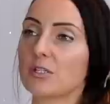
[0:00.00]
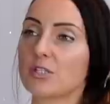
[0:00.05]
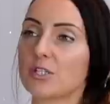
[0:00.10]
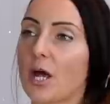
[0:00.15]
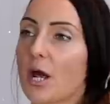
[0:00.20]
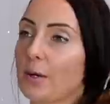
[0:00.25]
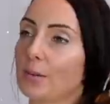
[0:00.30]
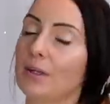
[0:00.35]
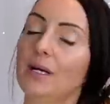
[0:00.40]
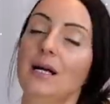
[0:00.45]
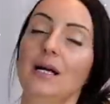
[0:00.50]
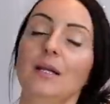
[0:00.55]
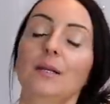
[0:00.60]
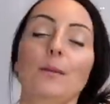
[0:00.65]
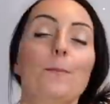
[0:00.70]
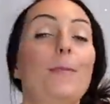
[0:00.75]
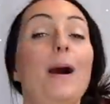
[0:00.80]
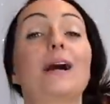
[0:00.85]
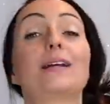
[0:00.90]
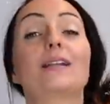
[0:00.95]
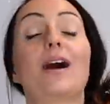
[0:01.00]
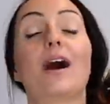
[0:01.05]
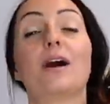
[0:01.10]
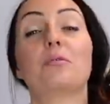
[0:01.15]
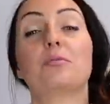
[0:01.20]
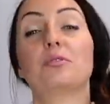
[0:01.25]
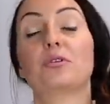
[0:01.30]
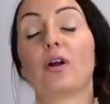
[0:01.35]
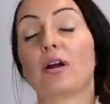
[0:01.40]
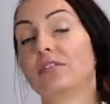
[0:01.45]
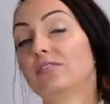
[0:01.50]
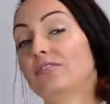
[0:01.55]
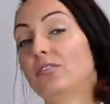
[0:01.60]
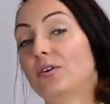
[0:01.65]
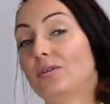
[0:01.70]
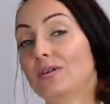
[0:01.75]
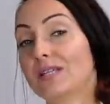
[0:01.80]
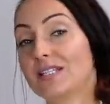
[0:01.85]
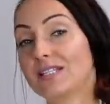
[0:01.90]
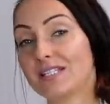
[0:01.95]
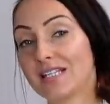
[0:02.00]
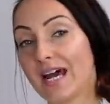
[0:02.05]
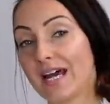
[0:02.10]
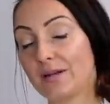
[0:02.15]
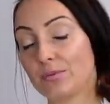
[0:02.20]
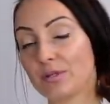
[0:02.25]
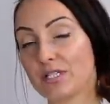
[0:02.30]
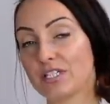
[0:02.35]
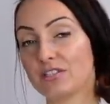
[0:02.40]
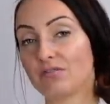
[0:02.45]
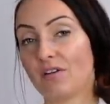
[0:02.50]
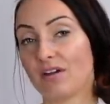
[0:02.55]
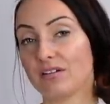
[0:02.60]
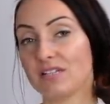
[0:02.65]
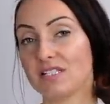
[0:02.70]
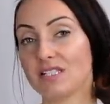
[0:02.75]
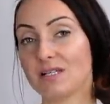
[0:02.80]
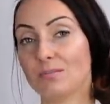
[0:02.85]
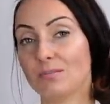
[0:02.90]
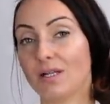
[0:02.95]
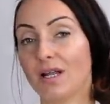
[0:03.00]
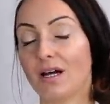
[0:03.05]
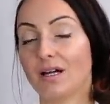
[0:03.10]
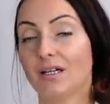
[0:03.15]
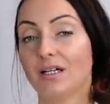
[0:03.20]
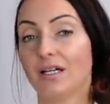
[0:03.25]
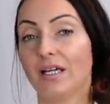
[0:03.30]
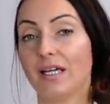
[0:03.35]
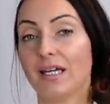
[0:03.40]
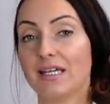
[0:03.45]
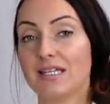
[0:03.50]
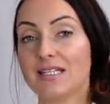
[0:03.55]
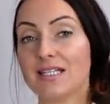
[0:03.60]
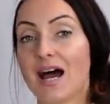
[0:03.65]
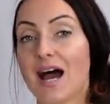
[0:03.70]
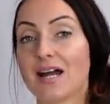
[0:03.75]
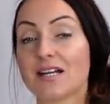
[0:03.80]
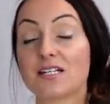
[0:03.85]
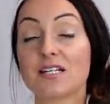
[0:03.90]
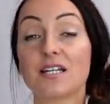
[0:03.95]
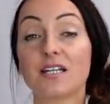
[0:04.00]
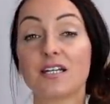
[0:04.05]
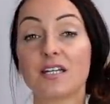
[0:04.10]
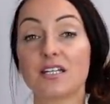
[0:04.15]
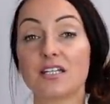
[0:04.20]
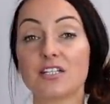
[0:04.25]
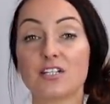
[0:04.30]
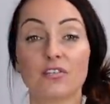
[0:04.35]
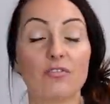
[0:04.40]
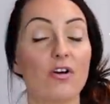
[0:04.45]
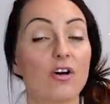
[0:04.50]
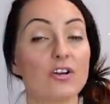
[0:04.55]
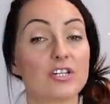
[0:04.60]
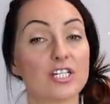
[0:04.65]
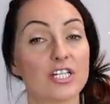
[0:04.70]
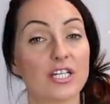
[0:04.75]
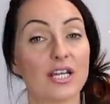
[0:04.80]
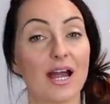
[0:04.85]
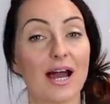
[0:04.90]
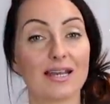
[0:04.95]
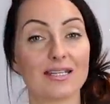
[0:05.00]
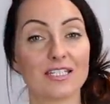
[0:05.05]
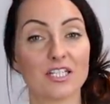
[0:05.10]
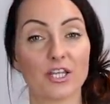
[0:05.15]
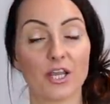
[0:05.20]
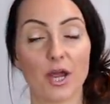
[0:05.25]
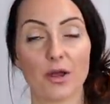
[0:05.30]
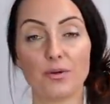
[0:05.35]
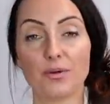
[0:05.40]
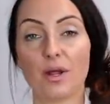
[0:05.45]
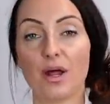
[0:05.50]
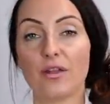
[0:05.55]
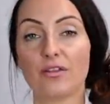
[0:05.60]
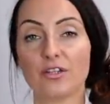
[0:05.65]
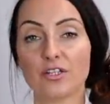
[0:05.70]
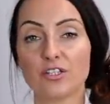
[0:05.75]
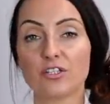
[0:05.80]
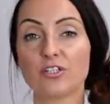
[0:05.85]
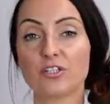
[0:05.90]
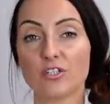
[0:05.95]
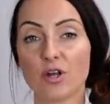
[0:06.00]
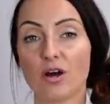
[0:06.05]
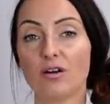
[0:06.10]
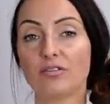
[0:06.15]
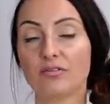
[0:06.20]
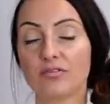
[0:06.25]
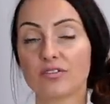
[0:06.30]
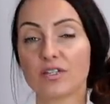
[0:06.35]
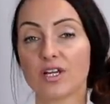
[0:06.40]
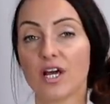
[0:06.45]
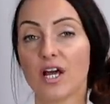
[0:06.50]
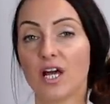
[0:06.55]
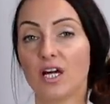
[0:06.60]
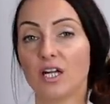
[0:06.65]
So the bag that I would go for instead, which is very similar, is actually the Givenchy Antigona, the soft